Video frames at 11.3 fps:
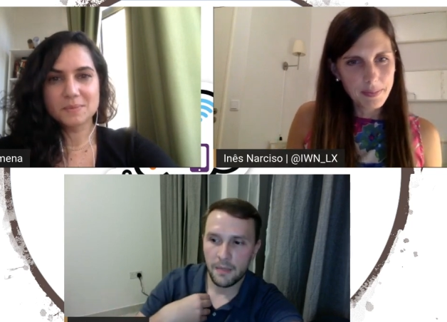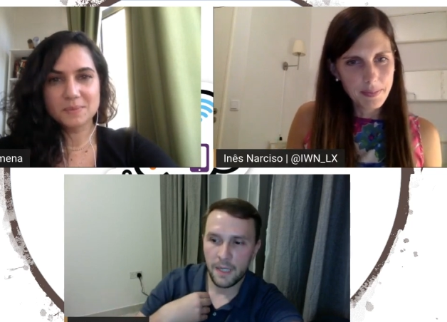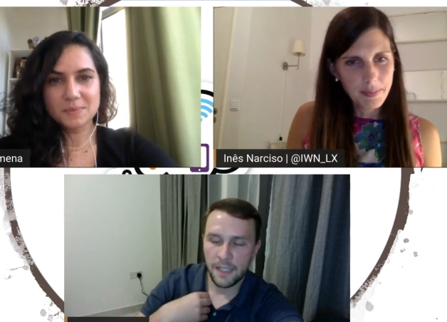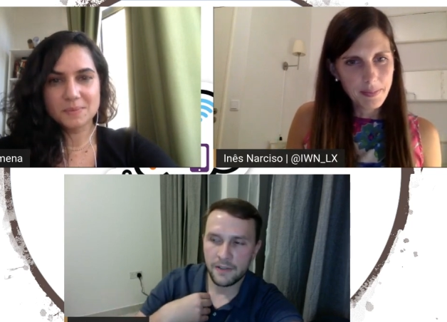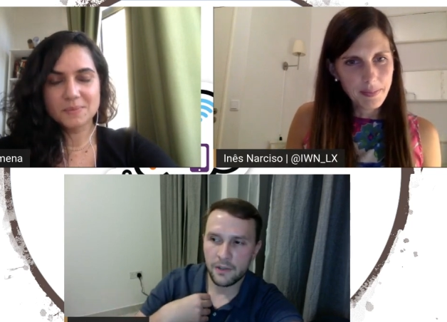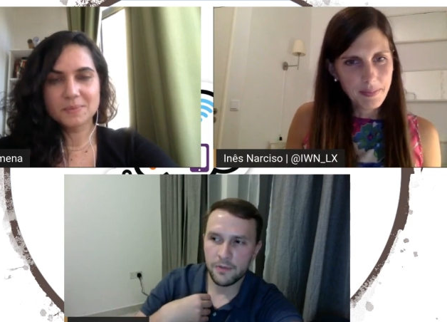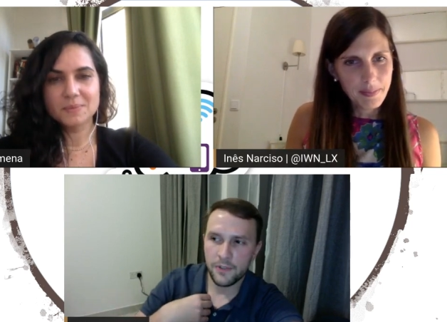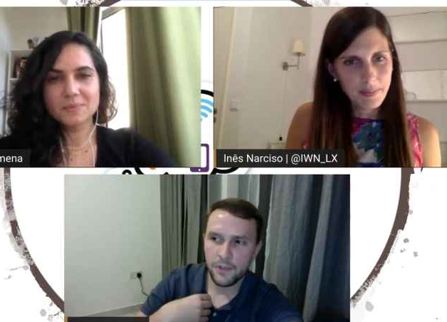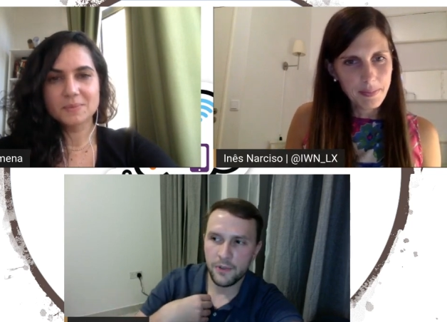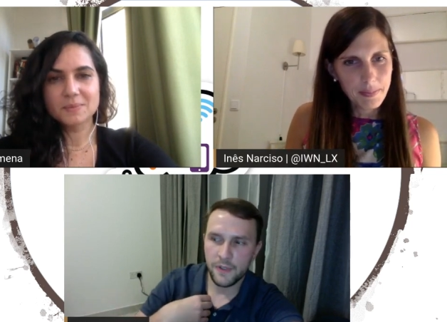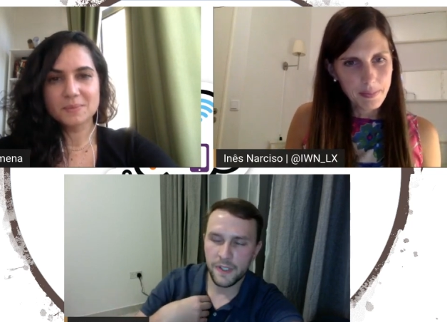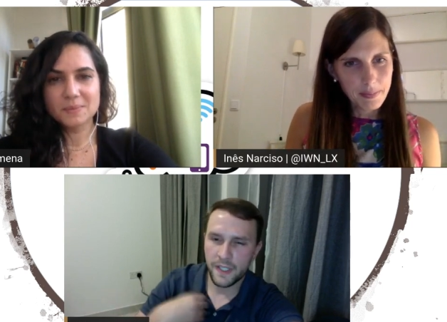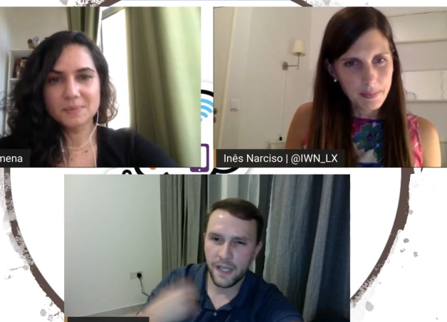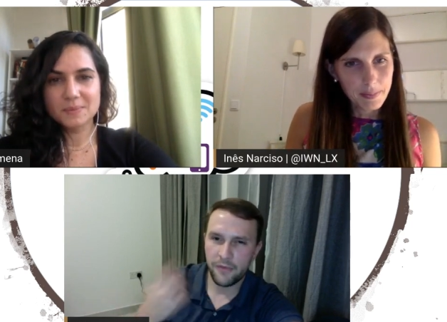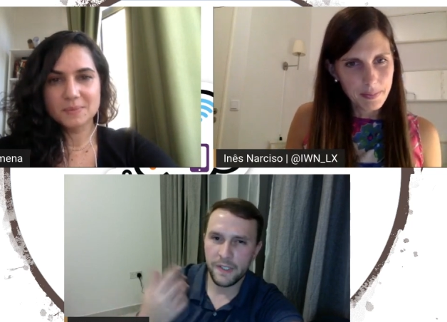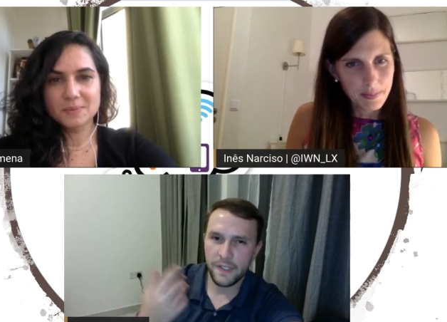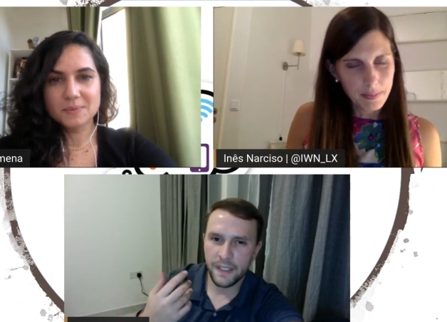Speaker 1: I don't use it
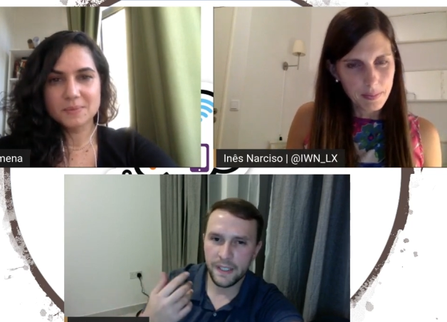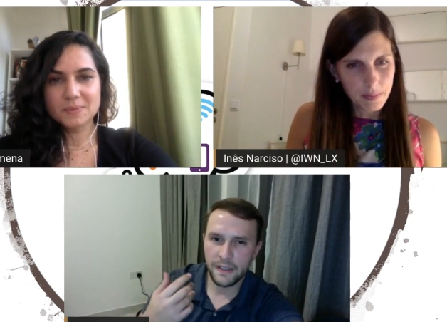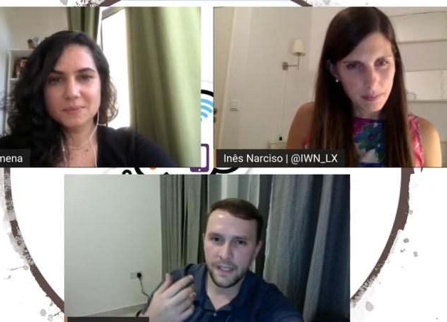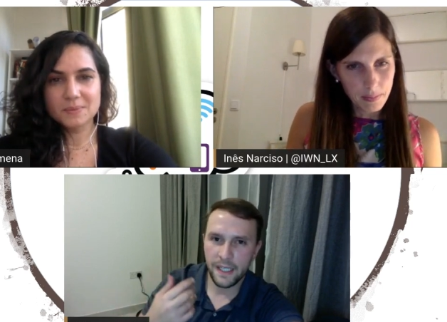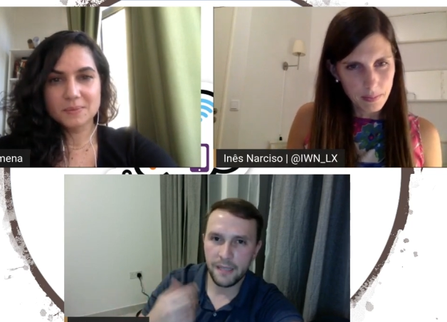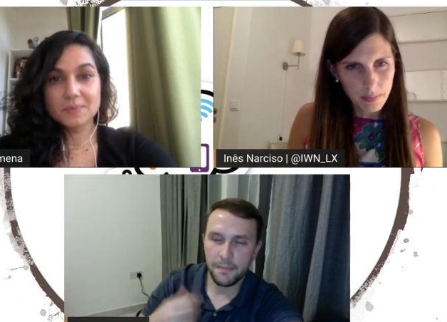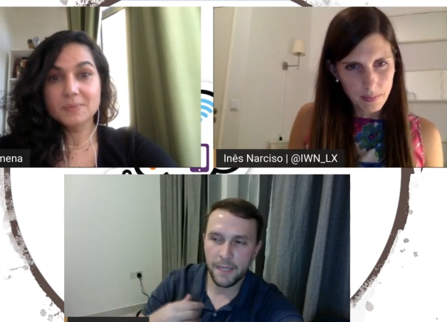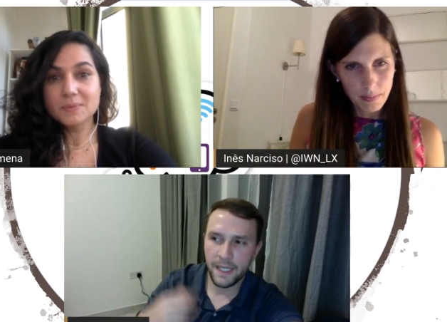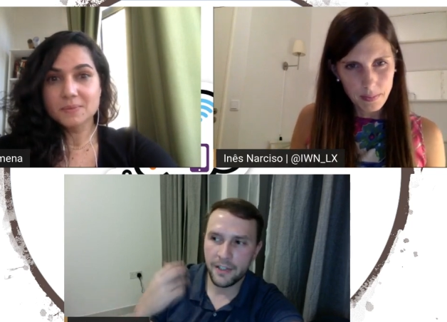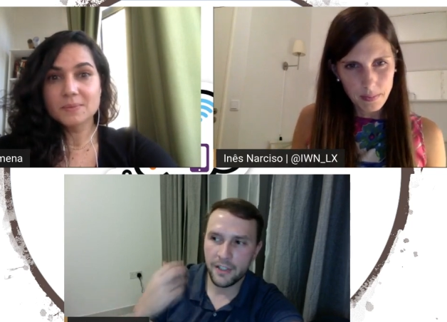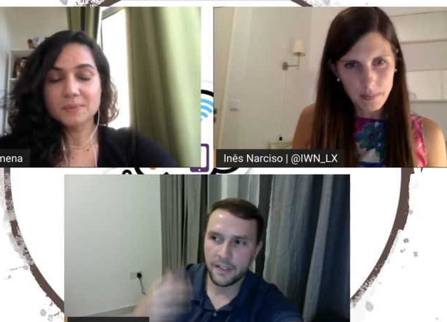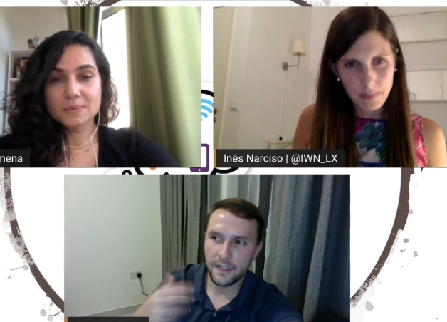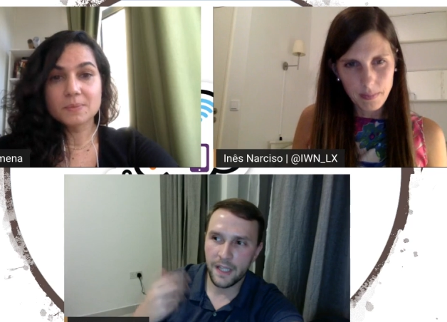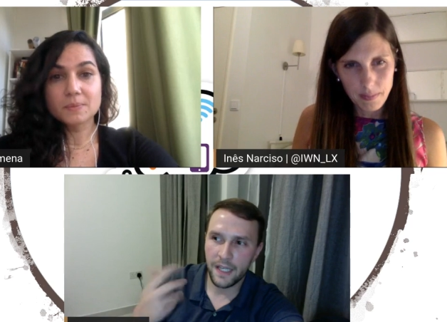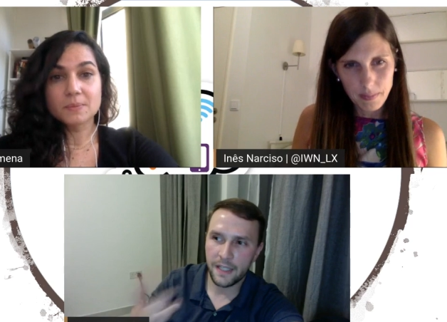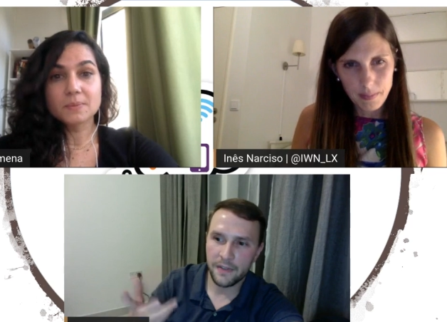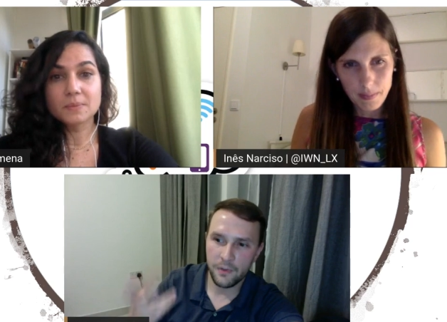every single day, but I just
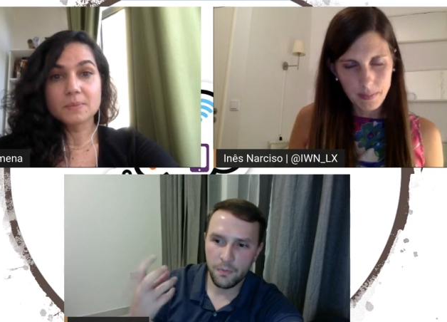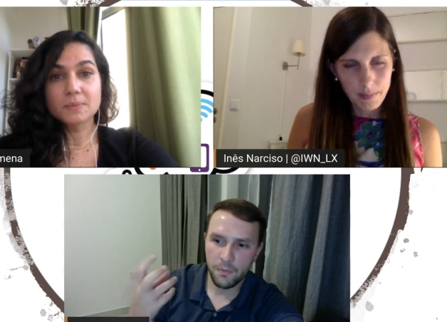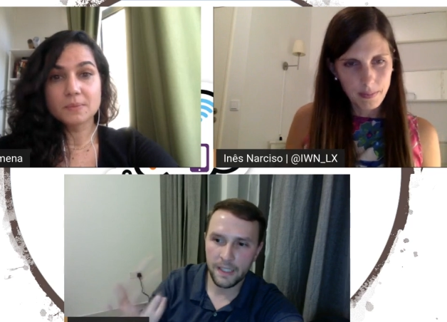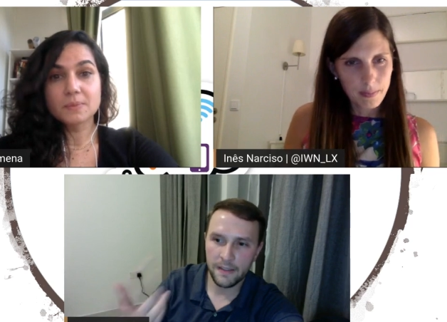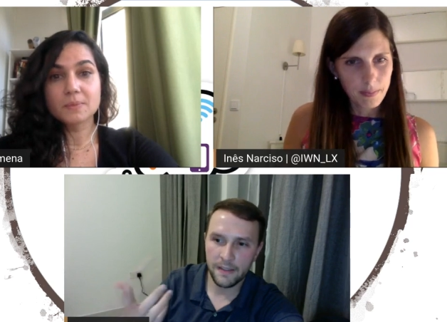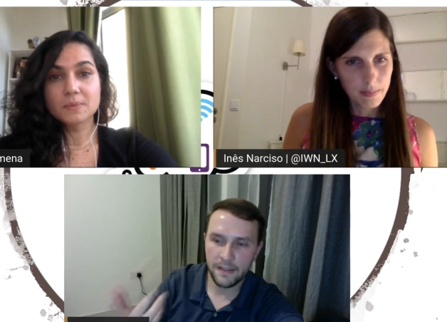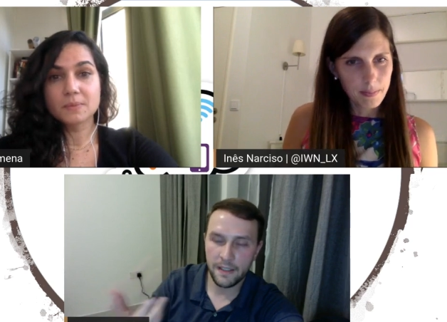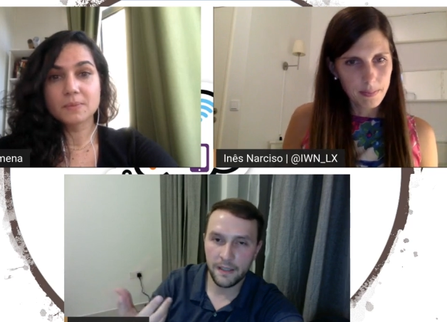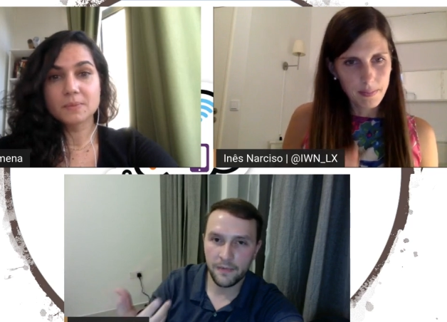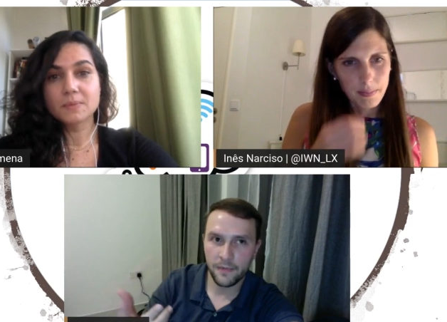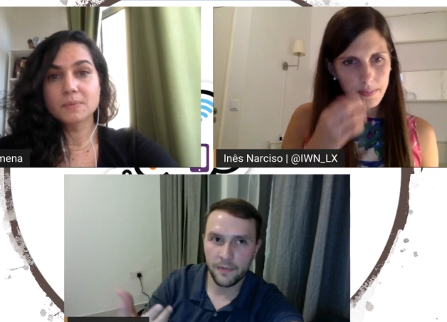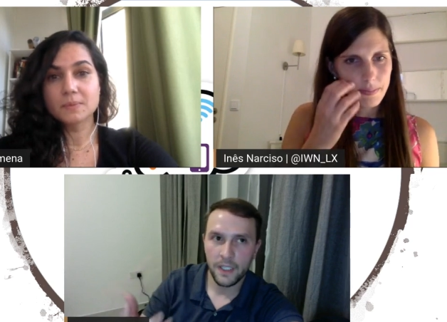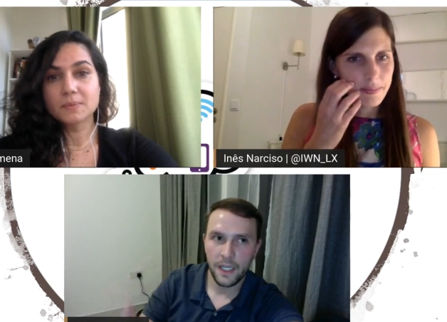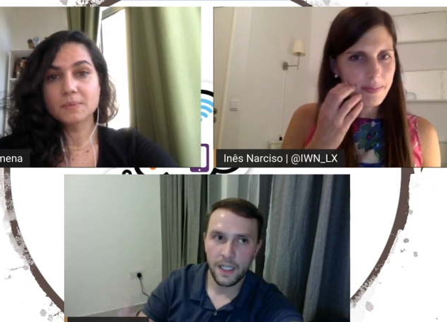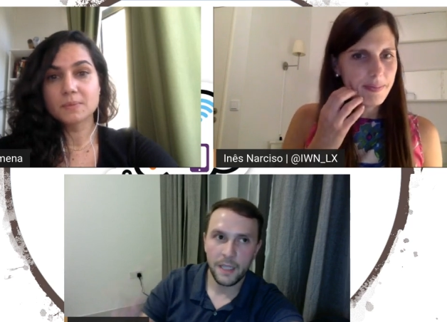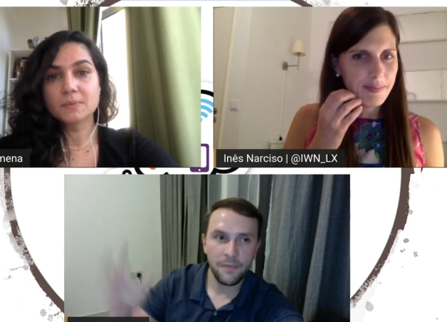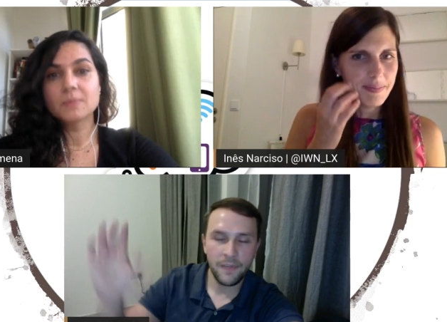like to build stuff, and
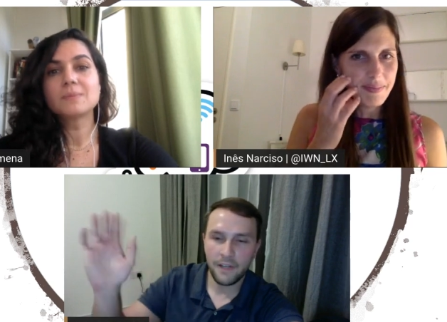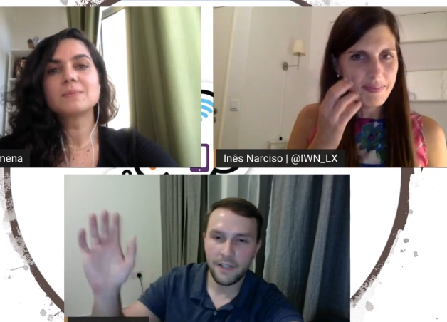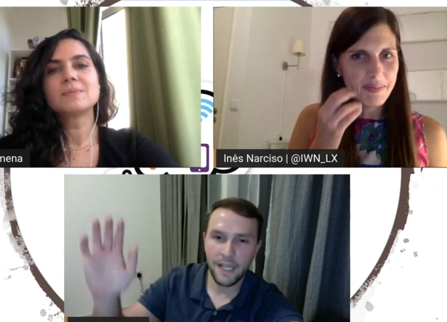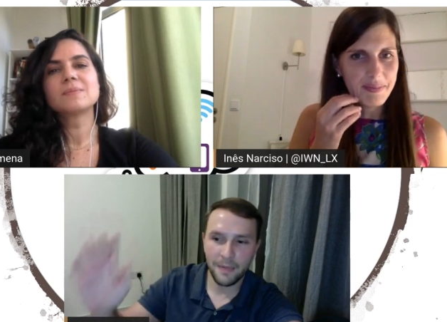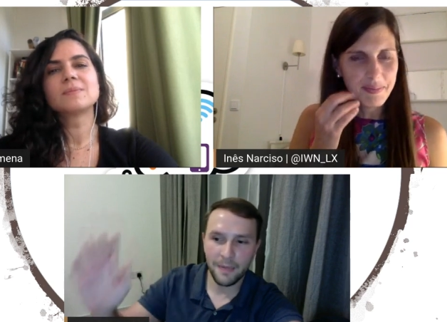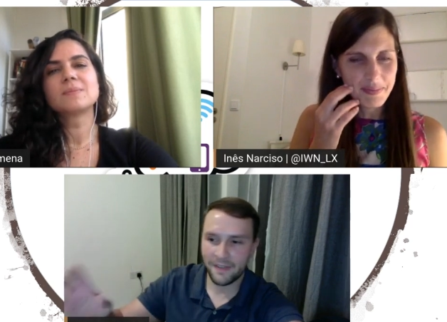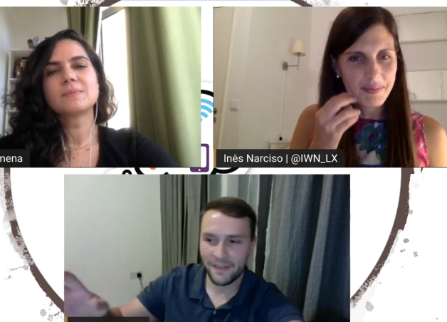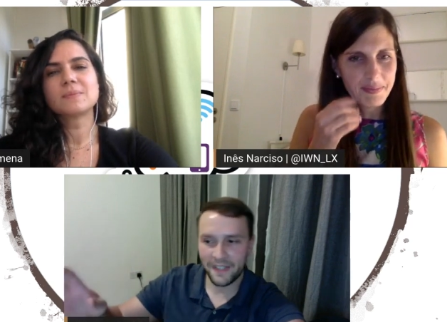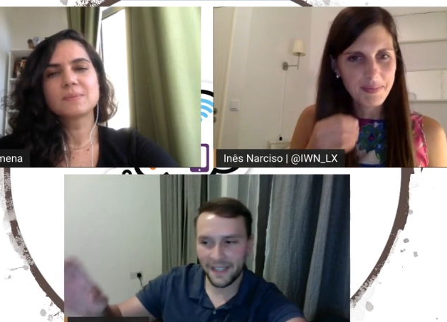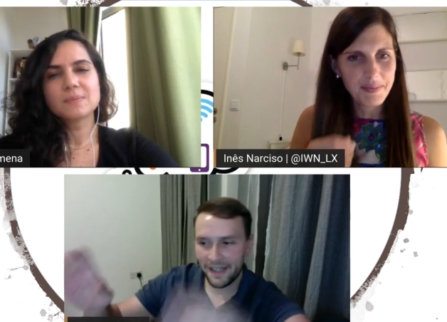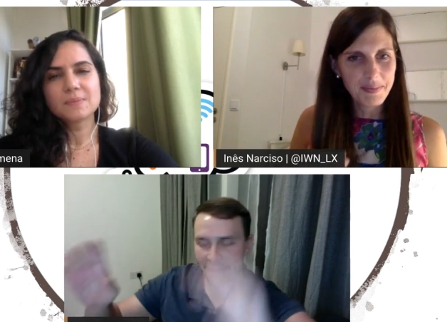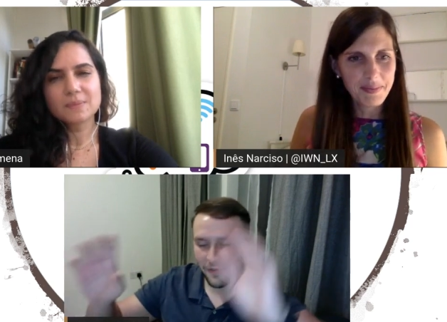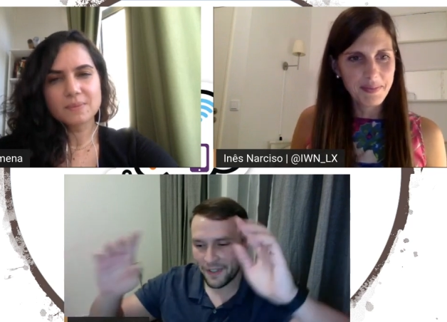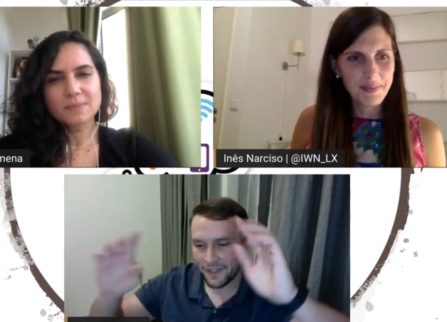I'm very happy if I have